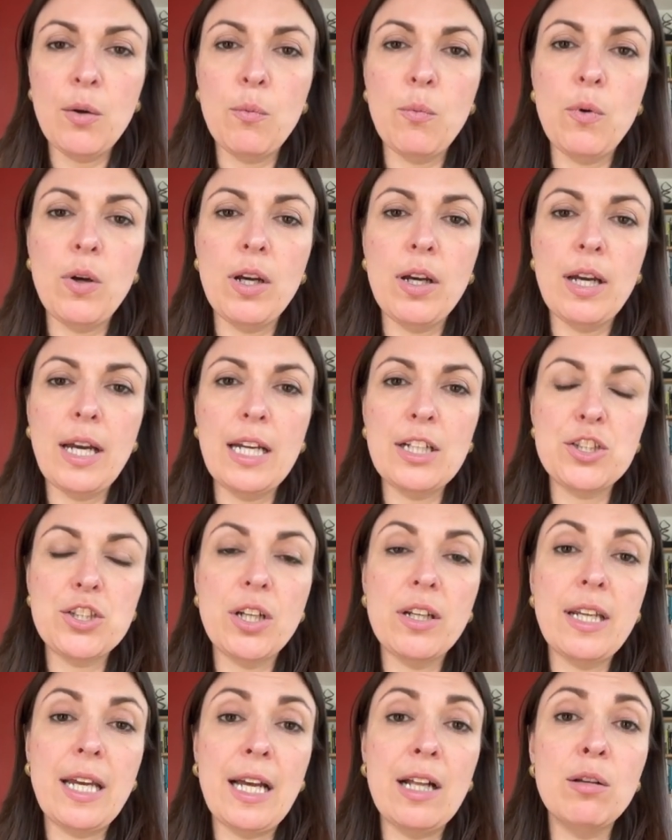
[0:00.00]
were
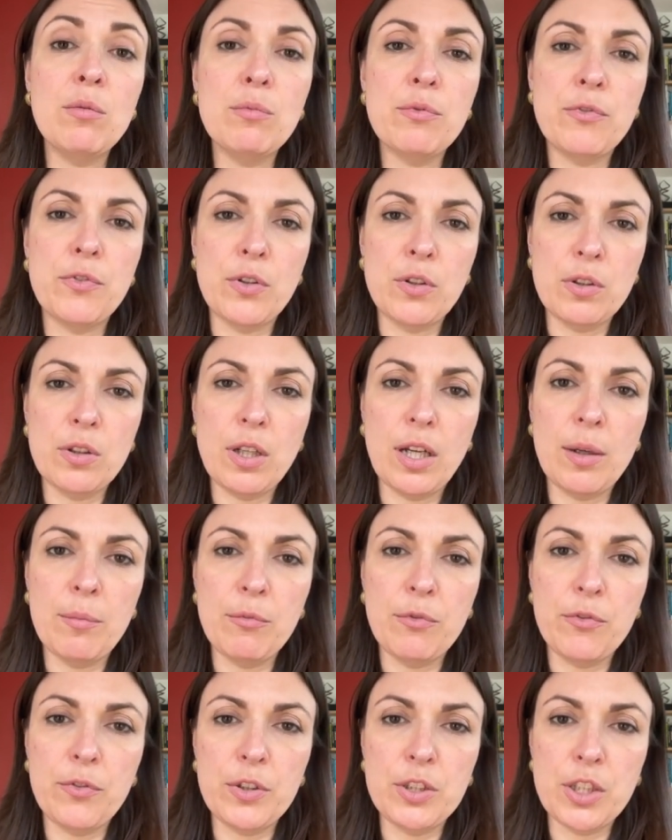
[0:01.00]
actually unhelpful
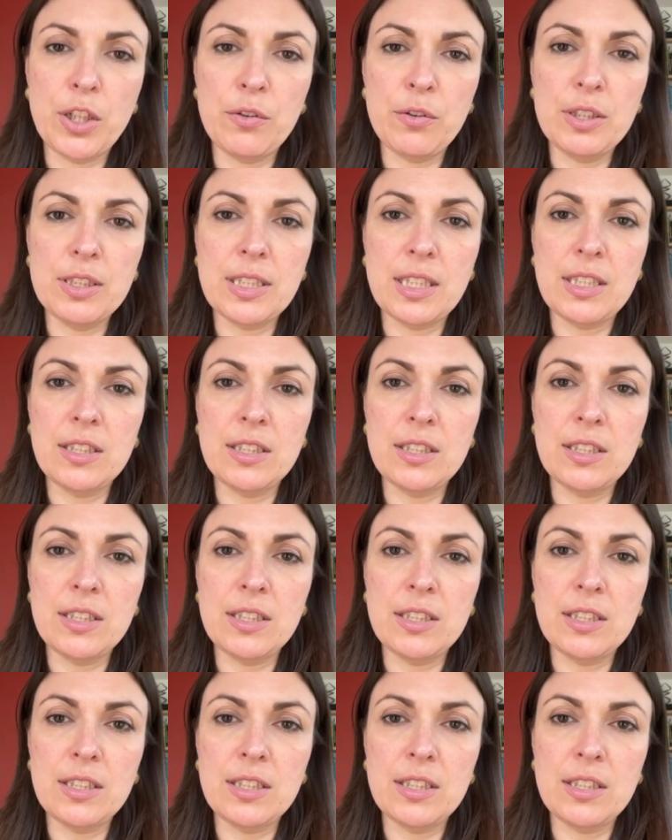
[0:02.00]
for donors